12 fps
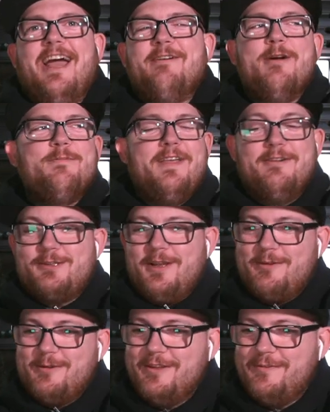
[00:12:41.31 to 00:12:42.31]
Yeah, I remember that was
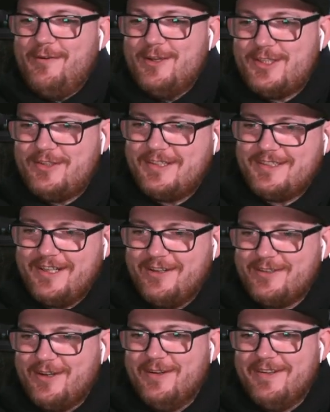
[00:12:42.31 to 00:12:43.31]
like one of the first tricks I
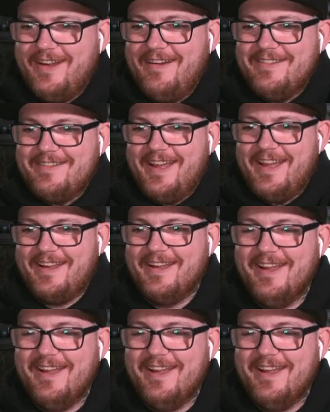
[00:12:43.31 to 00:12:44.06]
got told. I was like...